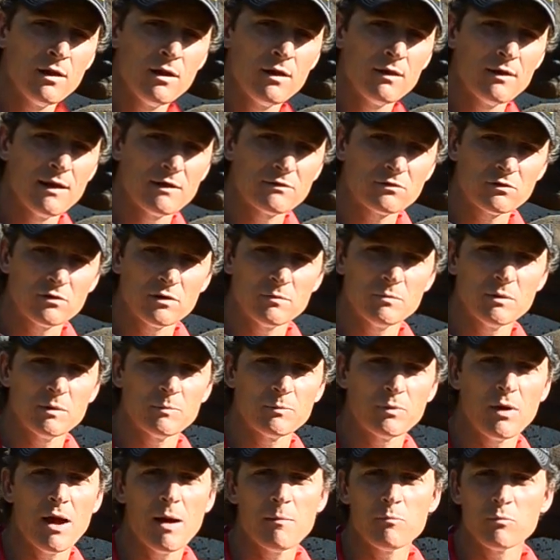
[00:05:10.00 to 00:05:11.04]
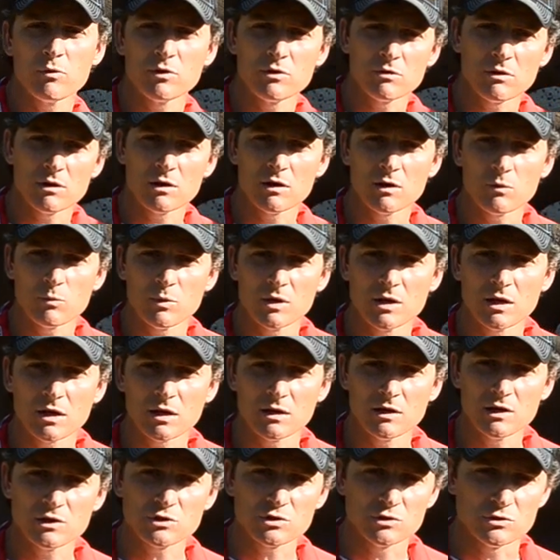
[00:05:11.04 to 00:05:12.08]
that's going to be a problem when you get in a windy
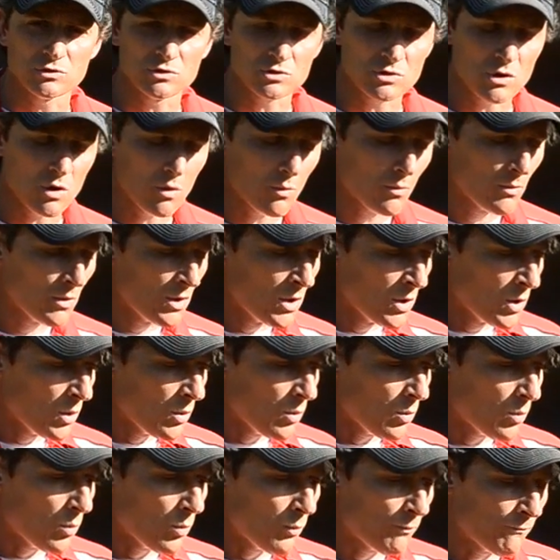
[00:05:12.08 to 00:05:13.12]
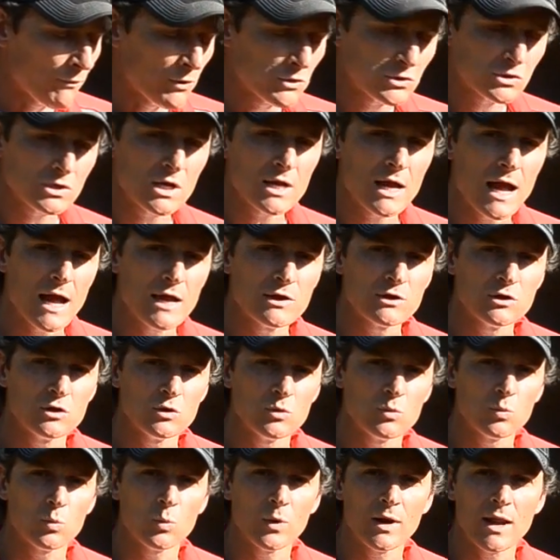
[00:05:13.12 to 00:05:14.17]
condition. So first thing I
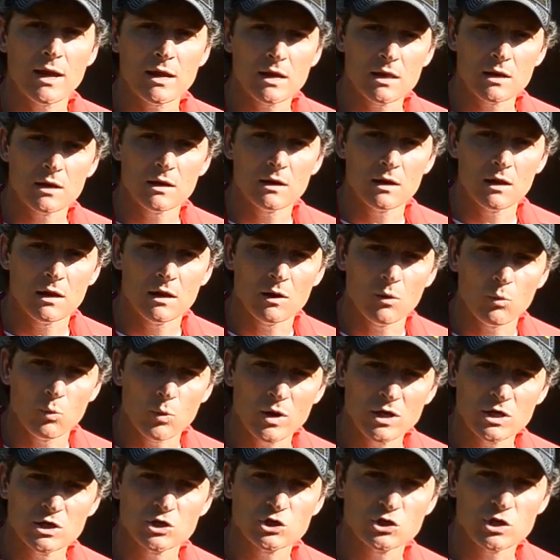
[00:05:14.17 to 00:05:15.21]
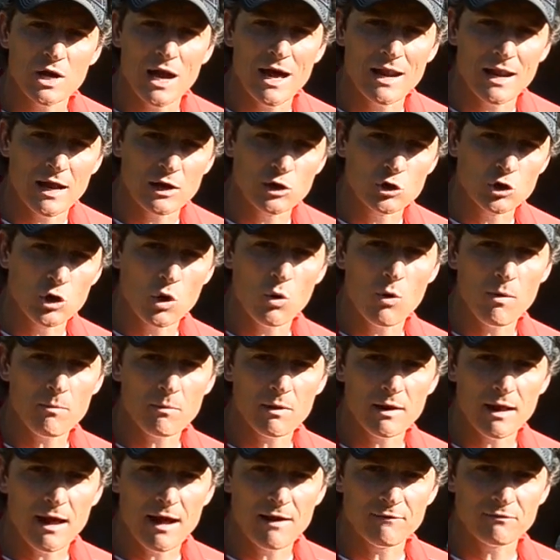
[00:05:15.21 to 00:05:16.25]
do when I get in a windy shot and I know I'm
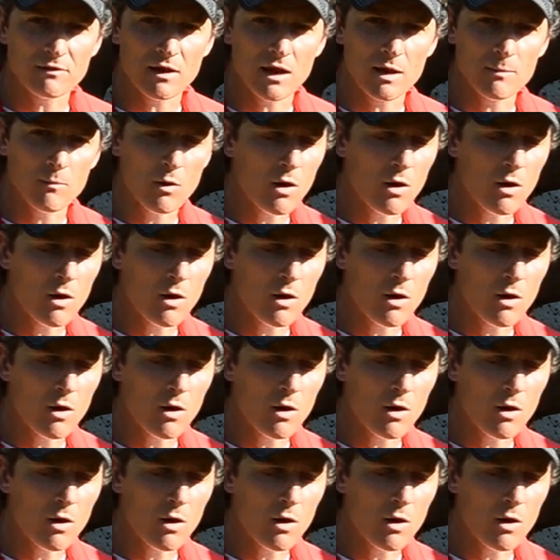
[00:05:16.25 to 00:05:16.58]
going to have to aim